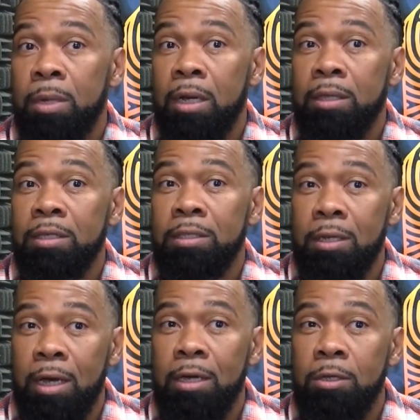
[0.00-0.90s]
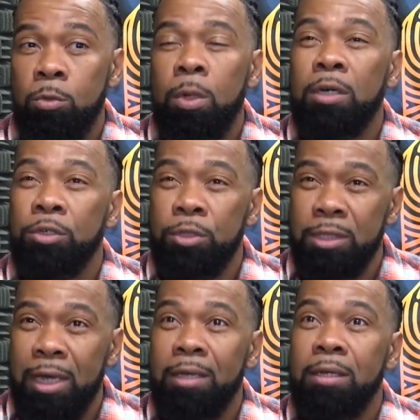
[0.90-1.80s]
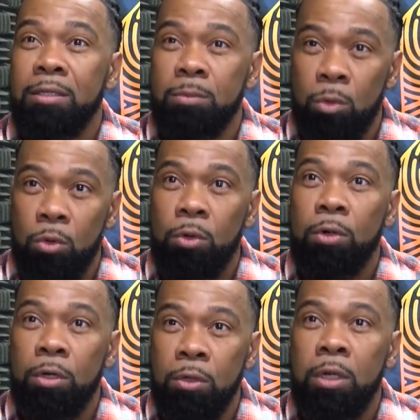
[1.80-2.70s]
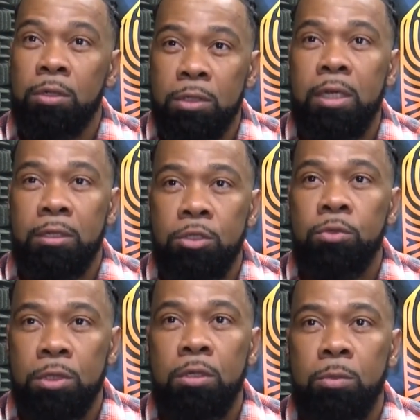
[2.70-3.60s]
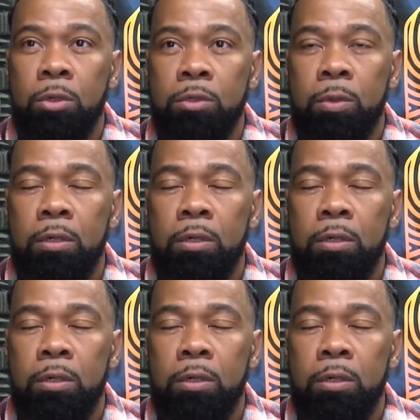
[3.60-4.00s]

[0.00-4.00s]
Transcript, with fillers: But I think tonight you will understand us more and you'll understand Juneteenth more as